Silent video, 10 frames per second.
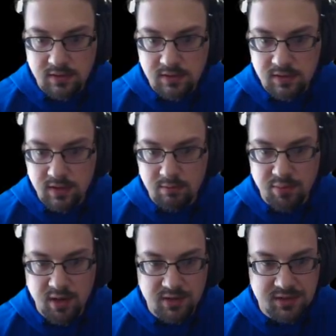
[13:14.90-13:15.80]
And
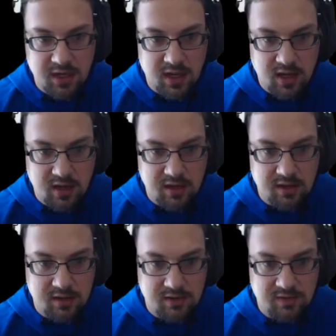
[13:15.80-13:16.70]
Bartok
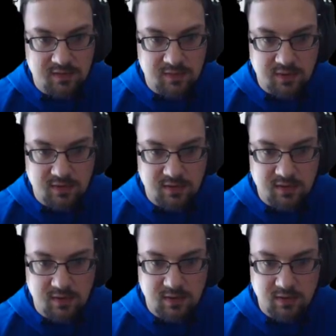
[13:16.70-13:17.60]
is going to go
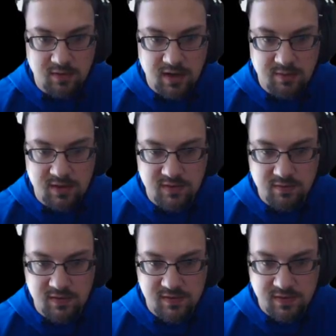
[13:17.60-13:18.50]
and grab
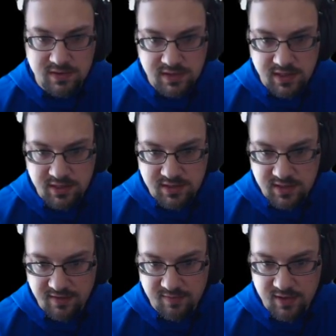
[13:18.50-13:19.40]
these resources I just
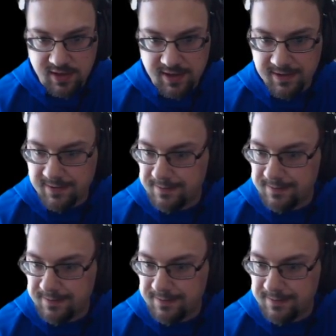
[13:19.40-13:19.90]
left behind.